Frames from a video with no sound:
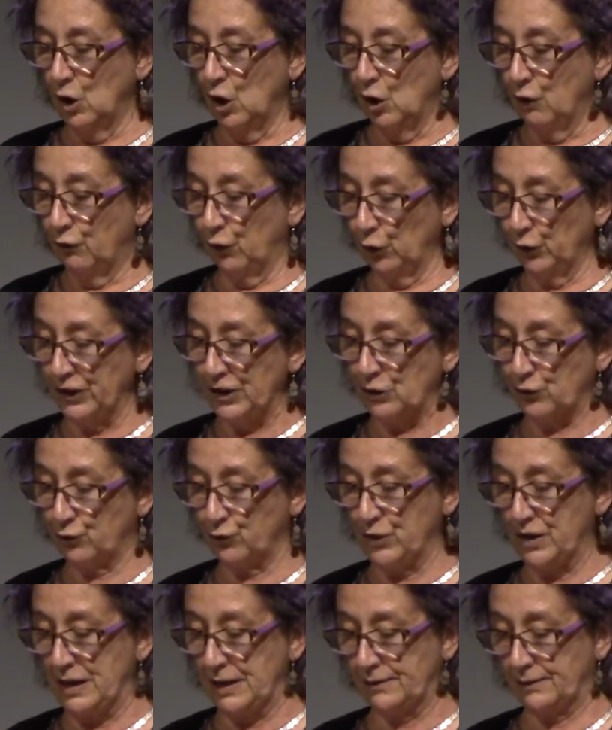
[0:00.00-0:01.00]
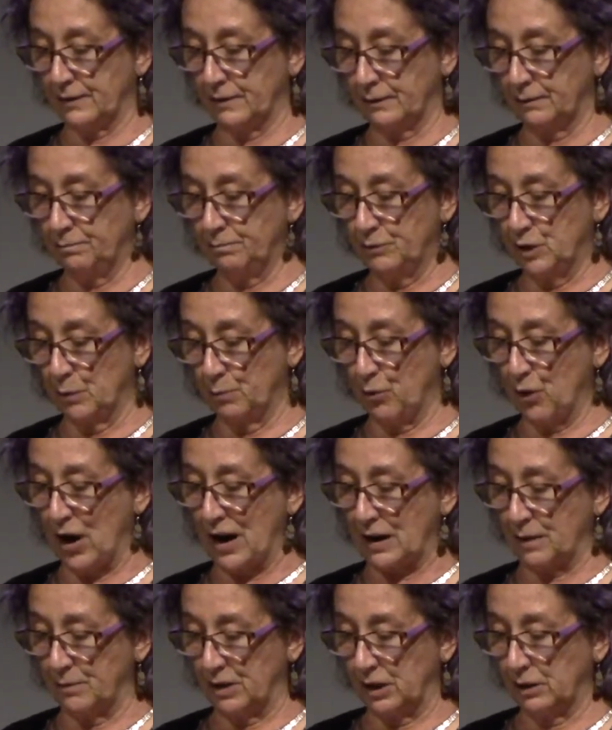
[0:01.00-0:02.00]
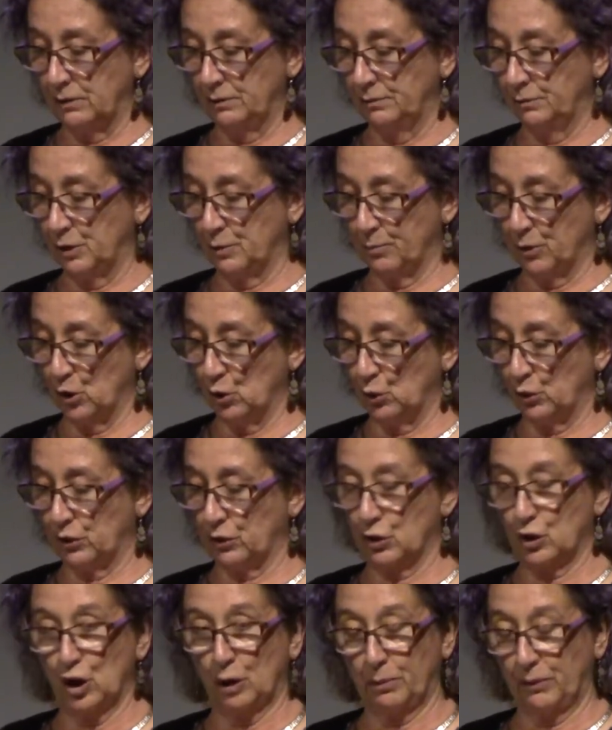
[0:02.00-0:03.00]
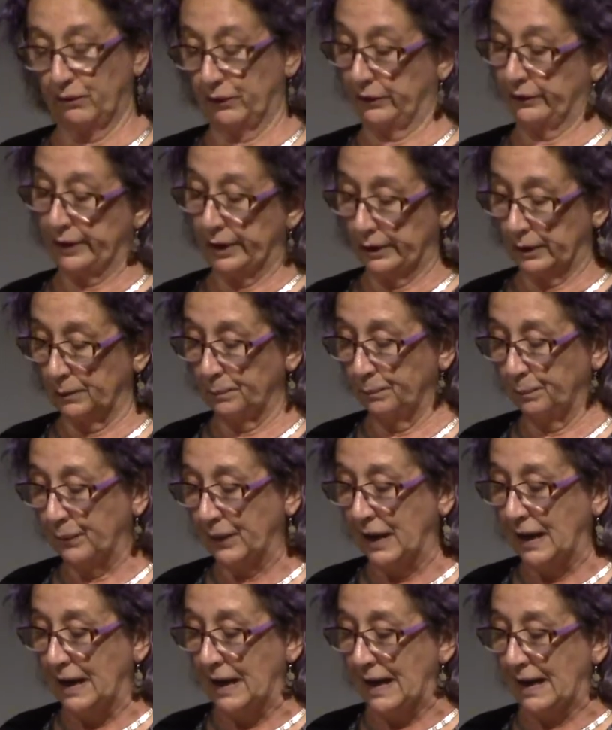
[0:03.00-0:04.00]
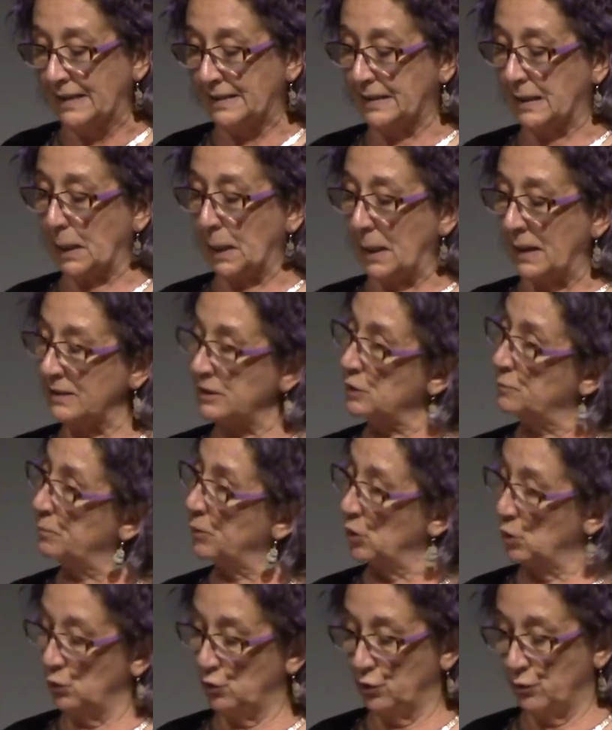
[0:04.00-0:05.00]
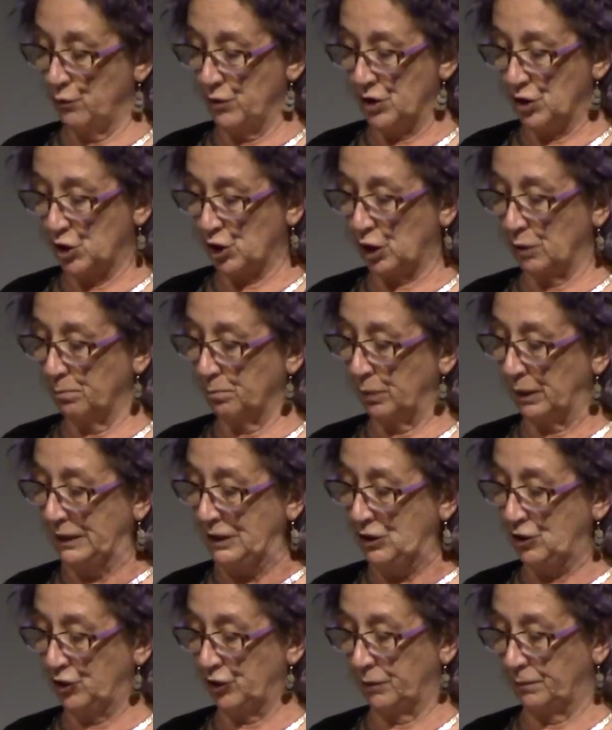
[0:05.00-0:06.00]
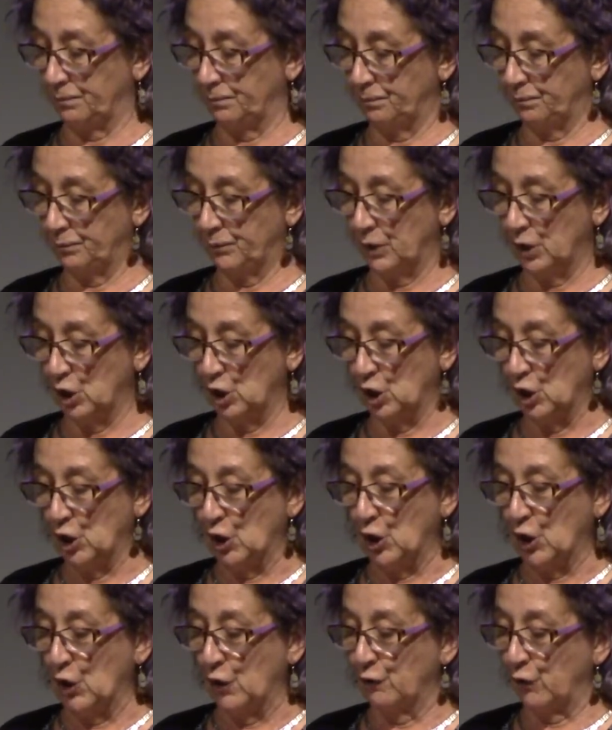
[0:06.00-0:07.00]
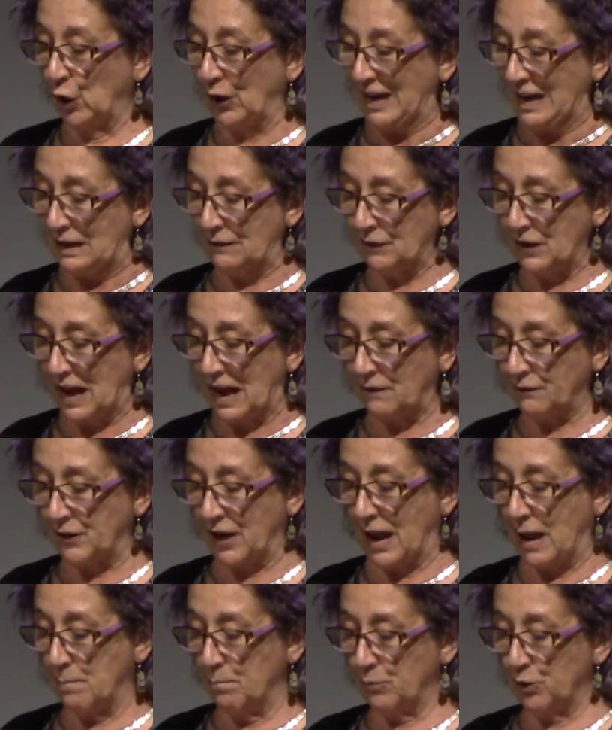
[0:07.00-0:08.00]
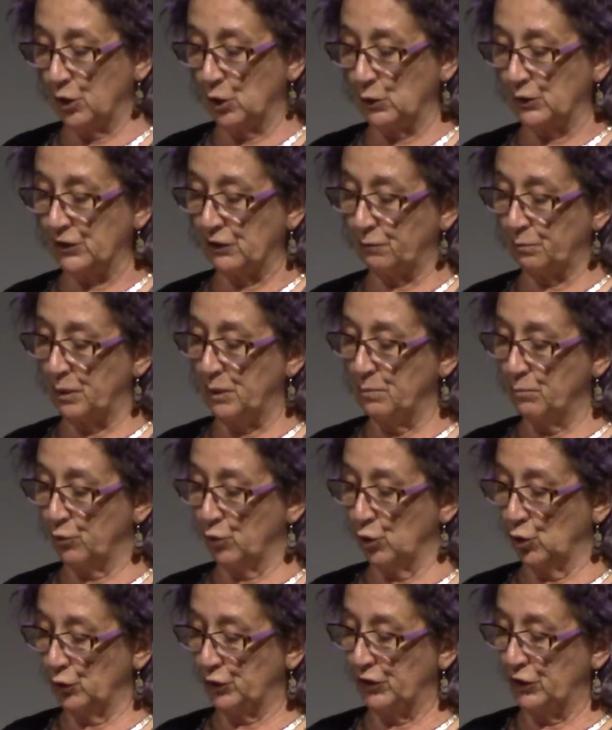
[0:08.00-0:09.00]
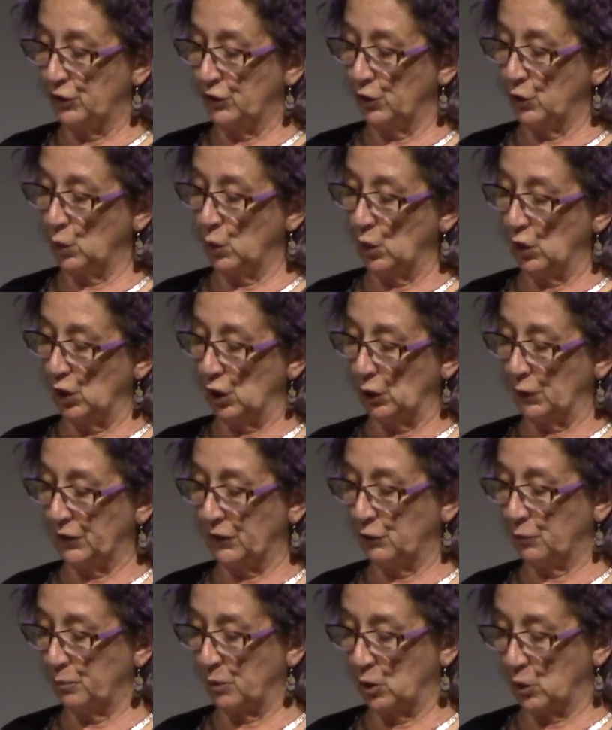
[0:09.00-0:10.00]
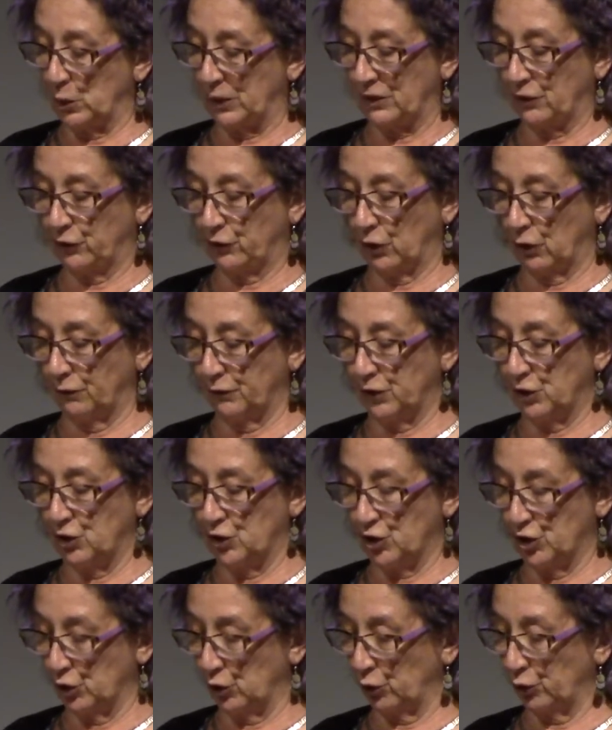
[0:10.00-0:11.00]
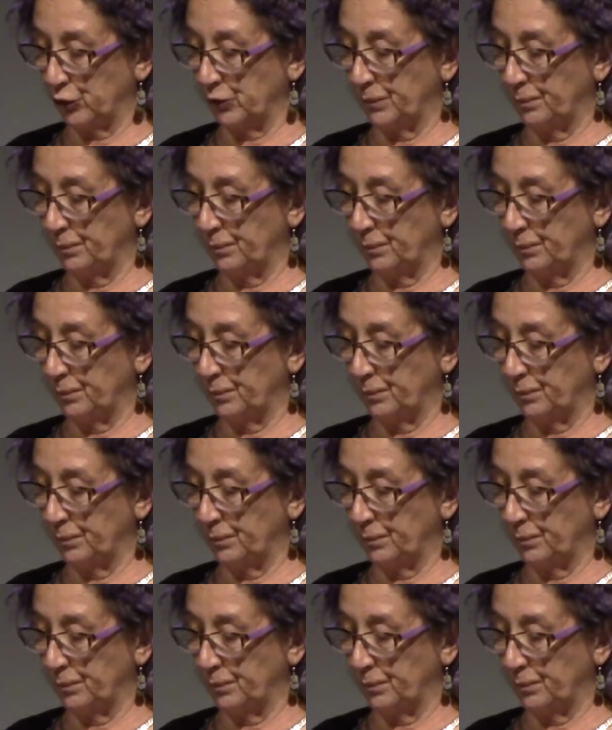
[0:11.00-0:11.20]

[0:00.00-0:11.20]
For this reason, the bregma, the bone at the top of the skull, is the last bone to reach completion. For even after embryos have been brought into the world, this bone is soft in children.